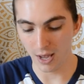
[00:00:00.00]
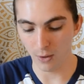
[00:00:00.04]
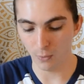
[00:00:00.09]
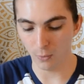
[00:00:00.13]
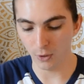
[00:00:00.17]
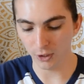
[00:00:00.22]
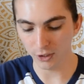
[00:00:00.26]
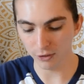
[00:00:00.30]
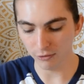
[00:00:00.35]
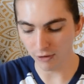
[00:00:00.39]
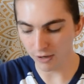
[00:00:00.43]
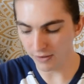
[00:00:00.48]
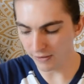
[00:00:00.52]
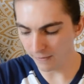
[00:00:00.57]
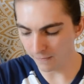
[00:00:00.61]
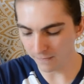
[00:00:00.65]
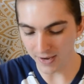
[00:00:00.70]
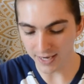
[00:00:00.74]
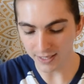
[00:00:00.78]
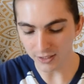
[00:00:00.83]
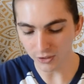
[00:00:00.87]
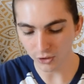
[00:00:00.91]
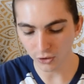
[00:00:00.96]
Work it around the
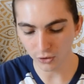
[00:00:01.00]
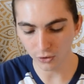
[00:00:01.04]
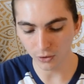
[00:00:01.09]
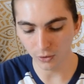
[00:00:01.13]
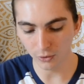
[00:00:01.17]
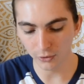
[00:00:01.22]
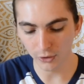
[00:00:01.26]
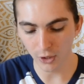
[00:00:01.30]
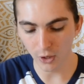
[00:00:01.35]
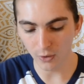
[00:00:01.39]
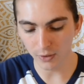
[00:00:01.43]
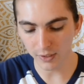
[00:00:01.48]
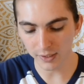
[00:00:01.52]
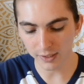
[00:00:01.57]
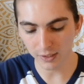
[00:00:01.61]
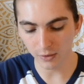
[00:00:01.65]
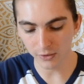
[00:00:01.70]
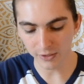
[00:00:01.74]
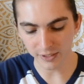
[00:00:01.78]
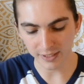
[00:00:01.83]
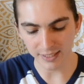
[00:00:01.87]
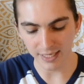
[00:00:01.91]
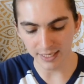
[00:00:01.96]
face. You'll notice
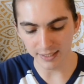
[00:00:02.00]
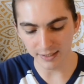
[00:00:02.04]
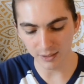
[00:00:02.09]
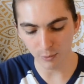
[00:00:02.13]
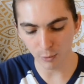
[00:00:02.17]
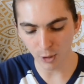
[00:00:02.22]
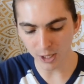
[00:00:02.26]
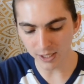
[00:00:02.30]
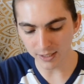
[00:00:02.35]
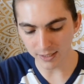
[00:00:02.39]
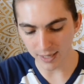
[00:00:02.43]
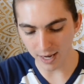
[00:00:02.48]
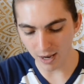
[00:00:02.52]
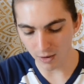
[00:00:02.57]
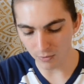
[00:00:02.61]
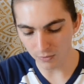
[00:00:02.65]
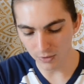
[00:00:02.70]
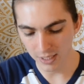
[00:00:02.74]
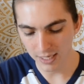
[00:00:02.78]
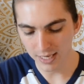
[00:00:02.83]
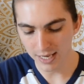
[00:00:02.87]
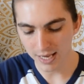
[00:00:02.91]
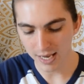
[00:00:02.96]
it'll start to break down.
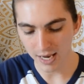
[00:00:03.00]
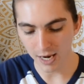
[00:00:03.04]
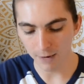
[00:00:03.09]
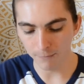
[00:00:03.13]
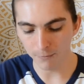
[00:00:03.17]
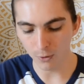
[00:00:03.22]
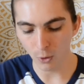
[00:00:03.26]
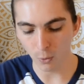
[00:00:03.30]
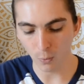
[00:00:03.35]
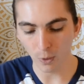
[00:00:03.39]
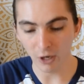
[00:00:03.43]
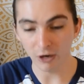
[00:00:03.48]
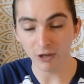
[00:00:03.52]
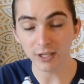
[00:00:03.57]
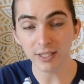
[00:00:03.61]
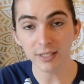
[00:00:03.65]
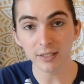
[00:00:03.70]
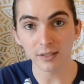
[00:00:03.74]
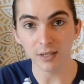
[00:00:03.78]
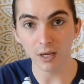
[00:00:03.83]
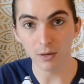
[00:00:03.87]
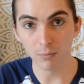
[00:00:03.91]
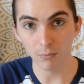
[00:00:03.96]
If you're wearing
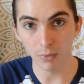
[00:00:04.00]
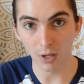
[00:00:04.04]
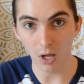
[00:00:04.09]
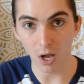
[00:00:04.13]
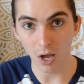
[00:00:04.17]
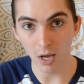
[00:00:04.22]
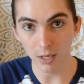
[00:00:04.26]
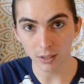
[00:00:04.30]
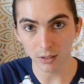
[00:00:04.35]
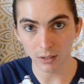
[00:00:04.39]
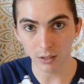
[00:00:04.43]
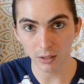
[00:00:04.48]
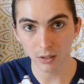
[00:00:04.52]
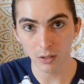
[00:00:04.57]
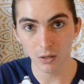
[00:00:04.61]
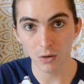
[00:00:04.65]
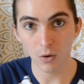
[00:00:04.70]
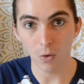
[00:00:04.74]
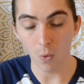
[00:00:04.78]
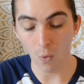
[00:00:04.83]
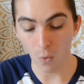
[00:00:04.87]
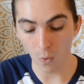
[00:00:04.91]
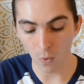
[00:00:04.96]
sunblock
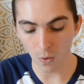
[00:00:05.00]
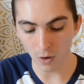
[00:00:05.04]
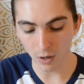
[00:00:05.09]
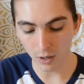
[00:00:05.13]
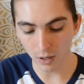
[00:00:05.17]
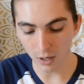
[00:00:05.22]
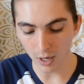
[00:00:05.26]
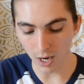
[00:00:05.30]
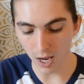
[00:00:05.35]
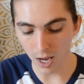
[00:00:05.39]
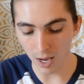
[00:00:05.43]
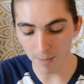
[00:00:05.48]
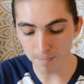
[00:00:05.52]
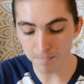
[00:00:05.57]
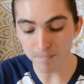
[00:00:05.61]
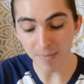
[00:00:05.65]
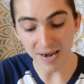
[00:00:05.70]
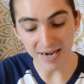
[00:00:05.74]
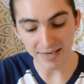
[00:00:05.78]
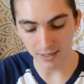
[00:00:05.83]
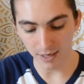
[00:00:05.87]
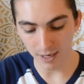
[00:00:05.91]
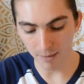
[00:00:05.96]
or
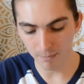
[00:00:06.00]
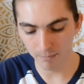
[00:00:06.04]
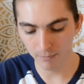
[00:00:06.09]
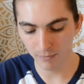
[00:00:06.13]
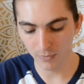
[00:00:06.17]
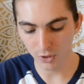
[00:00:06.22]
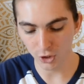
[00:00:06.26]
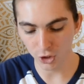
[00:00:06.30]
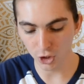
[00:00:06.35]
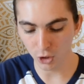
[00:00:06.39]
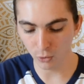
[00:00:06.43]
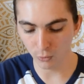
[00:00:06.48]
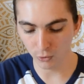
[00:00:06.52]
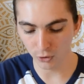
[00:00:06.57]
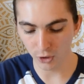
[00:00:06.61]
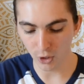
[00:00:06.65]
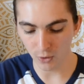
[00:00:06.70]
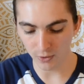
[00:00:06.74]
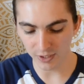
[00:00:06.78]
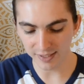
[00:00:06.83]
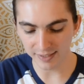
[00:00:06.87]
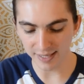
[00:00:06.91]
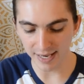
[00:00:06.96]
makeup, you will
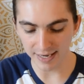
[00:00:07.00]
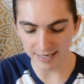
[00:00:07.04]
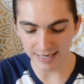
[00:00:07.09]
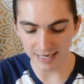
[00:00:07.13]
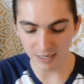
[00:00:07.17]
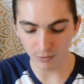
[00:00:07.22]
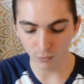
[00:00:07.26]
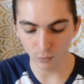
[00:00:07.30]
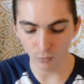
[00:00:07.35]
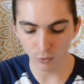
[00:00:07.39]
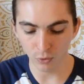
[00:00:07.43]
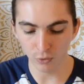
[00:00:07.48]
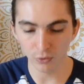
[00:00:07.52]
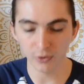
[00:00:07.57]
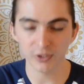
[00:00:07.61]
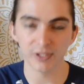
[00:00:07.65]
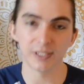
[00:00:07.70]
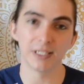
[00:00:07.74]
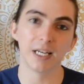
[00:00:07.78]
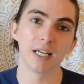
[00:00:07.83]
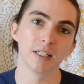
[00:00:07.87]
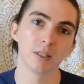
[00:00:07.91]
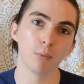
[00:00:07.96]
notice that it will
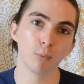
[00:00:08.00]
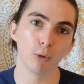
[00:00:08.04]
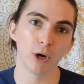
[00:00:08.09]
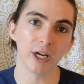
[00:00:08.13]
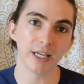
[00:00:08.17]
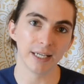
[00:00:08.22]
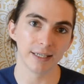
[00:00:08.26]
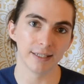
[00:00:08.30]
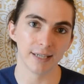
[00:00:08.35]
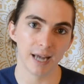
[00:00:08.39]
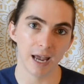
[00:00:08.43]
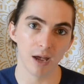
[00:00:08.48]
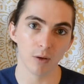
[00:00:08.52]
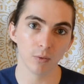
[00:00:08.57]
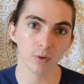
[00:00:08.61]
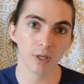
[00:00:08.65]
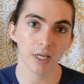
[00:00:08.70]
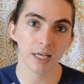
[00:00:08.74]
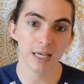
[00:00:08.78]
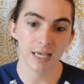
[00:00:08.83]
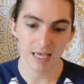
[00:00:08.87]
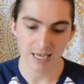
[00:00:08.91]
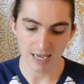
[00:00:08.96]
start to break it down,
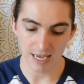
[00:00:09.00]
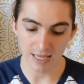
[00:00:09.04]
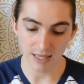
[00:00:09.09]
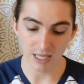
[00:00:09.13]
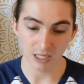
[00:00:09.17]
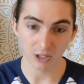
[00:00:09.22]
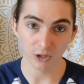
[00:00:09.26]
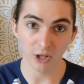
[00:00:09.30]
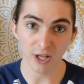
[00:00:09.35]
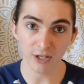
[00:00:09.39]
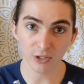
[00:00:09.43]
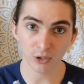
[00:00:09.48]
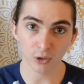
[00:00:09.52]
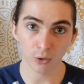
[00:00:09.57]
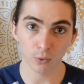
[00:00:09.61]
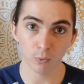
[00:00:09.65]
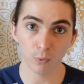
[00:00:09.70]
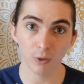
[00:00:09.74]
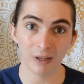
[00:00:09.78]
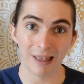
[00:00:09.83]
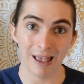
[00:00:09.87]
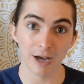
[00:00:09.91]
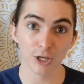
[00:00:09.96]
and the cleanser
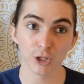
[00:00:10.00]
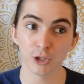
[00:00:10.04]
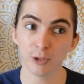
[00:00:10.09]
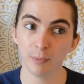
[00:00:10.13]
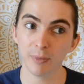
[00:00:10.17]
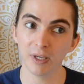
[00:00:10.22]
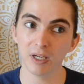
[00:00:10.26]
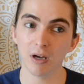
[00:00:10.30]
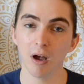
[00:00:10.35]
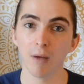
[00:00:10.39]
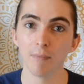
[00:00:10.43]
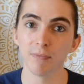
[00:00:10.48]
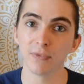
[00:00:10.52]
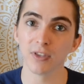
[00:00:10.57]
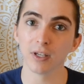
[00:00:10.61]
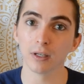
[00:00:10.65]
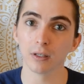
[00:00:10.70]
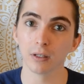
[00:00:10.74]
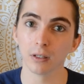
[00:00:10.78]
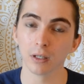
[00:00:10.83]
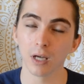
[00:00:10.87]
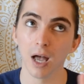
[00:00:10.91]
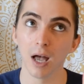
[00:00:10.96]
will actually become
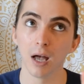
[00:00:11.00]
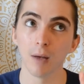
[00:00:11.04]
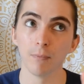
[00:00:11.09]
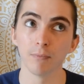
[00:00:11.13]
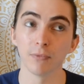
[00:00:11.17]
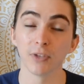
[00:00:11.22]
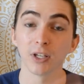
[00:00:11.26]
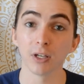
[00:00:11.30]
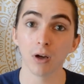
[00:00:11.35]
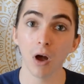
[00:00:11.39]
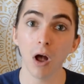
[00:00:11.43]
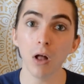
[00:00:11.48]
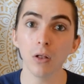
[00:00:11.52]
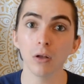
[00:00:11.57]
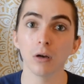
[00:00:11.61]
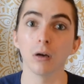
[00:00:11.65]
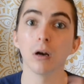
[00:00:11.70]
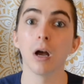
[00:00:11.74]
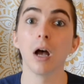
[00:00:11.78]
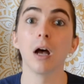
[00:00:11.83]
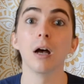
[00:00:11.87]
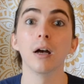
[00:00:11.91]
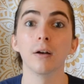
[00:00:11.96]
the
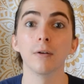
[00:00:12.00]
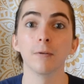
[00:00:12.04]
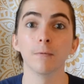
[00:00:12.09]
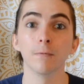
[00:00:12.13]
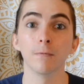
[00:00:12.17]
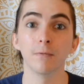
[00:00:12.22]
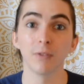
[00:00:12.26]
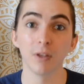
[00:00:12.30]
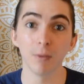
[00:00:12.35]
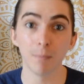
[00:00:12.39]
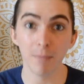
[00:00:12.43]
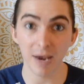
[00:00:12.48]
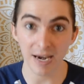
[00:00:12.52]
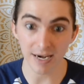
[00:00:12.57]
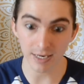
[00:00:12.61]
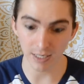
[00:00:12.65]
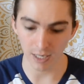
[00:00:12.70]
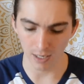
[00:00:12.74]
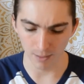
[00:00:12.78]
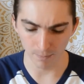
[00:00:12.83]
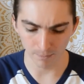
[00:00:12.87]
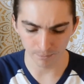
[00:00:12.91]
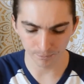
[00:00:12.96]
color of the
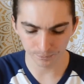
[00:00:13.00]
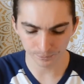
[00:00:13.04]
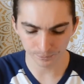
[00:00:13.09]
makeup.